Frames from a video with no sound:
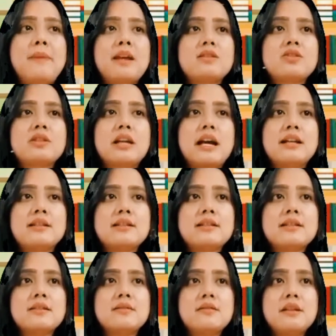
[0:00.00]
PET
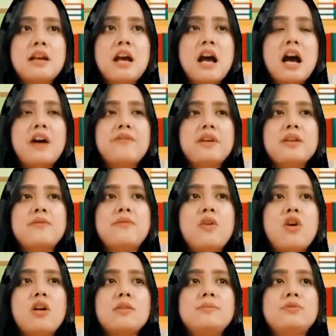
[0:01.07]
scans have
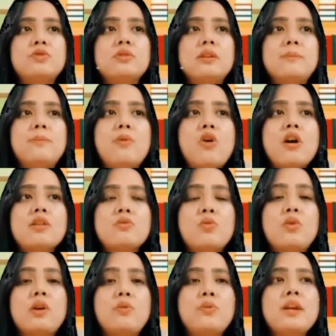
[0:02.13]
evolved to the point
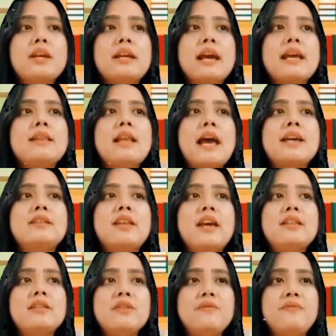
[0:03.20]
where we can
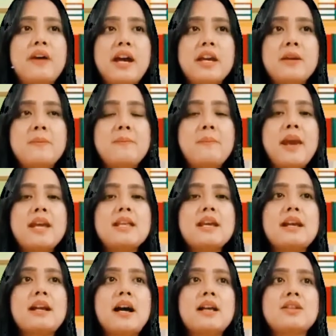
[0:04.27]
identify many
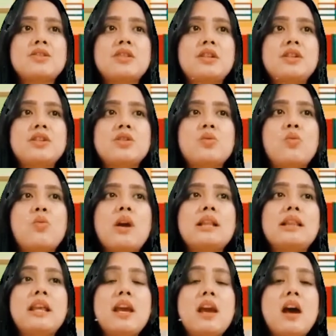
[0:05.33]
cancers while
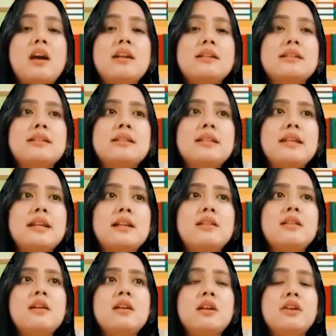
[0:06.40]
they are
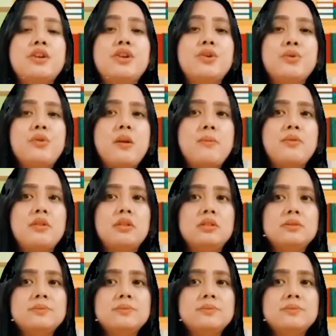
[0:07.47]
still curable.